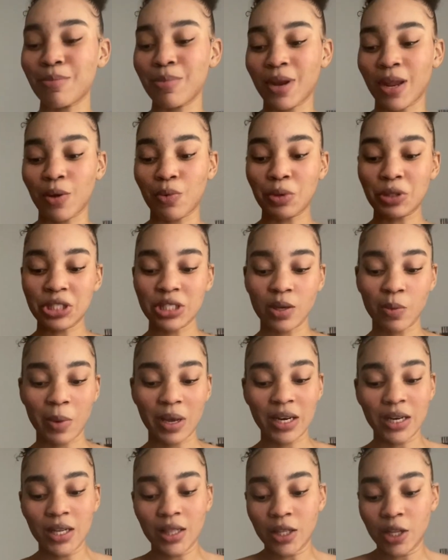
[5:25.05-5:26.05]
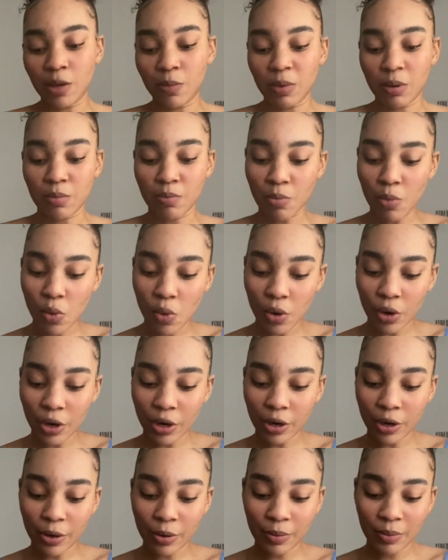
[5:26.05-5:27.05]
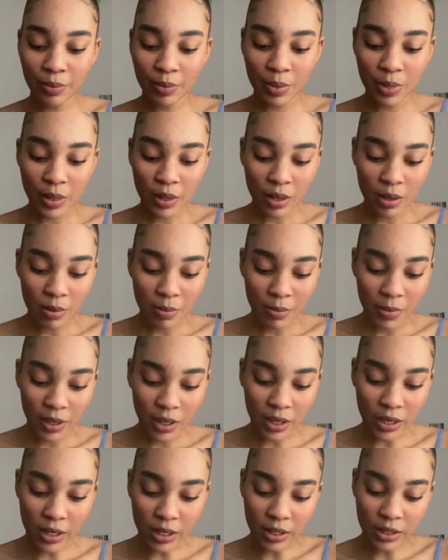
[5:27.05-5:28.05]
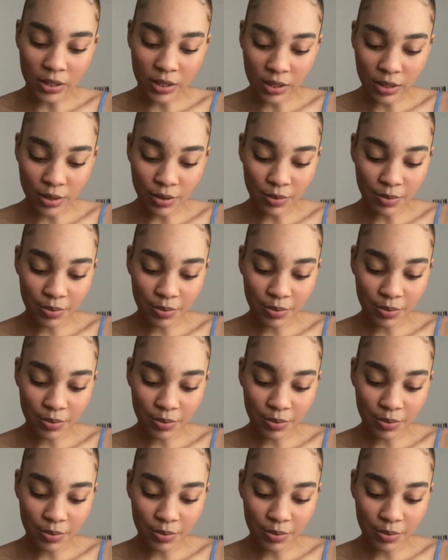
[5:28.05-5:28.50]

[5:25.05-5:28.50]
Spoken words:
but I wish I waited a little bit more, because we